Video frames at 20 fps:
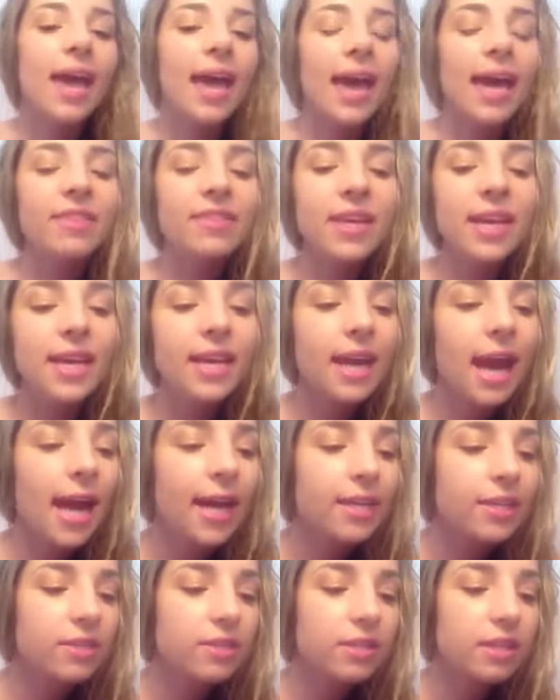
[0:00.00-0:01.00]
And then
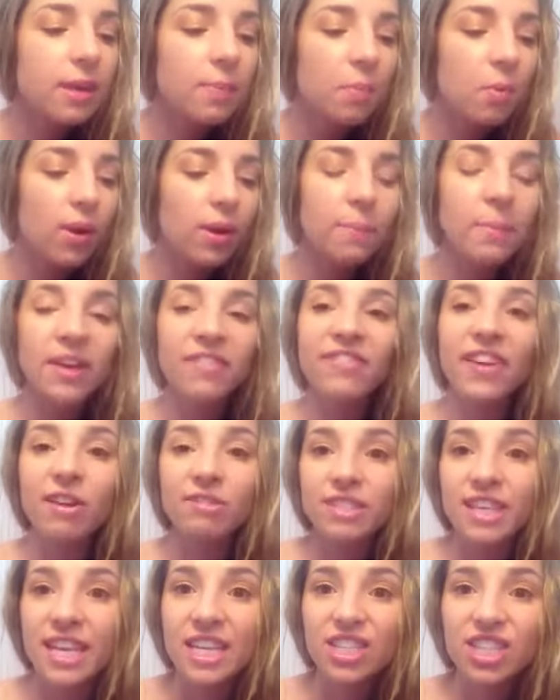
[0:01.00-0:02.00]
I used up one of my
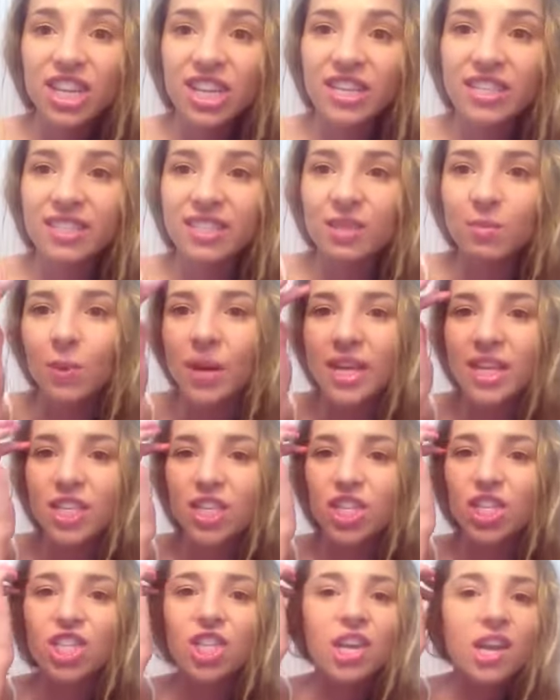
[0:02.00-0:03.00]
foundations,
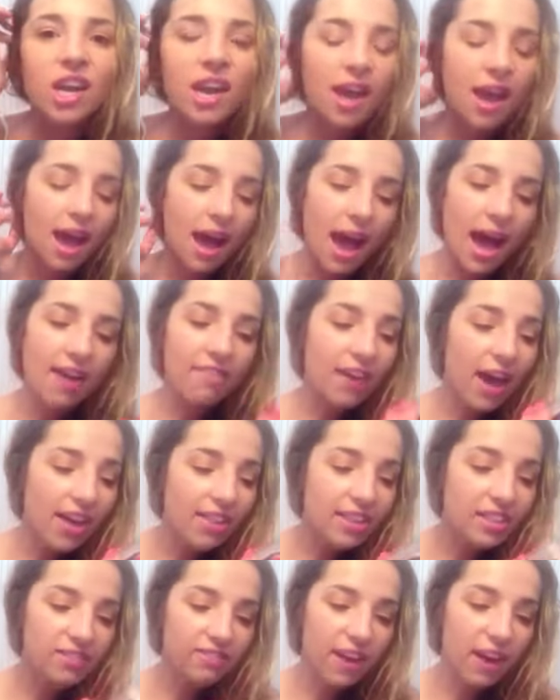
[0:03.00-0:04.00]
which I've had
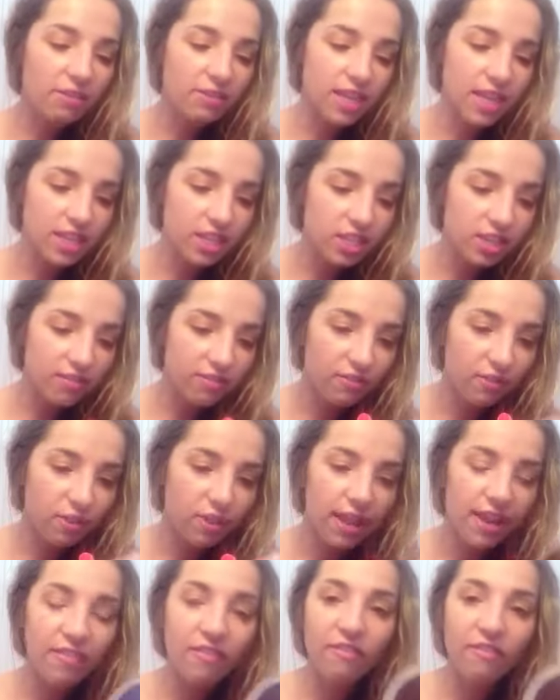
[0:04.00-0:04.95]
this foundation for like